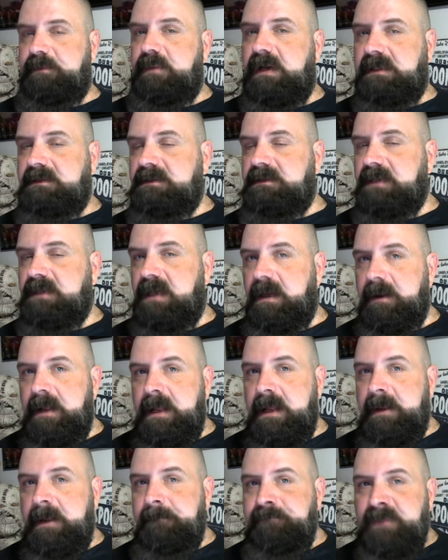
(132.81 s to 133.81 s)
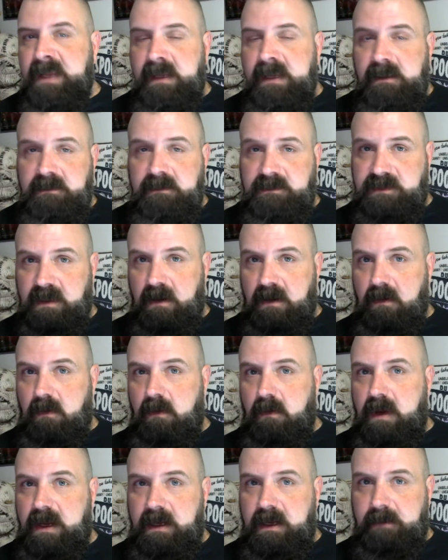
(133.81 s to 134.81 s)
But
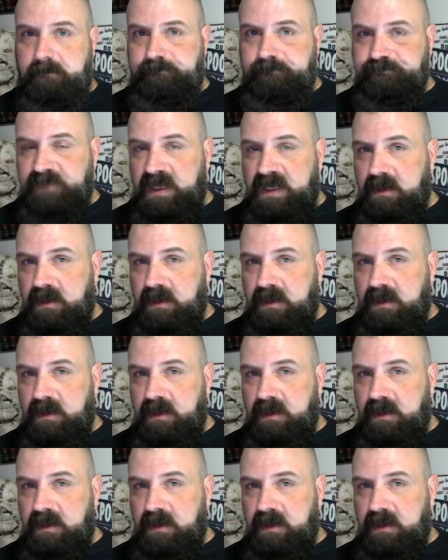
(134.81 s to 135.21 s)
and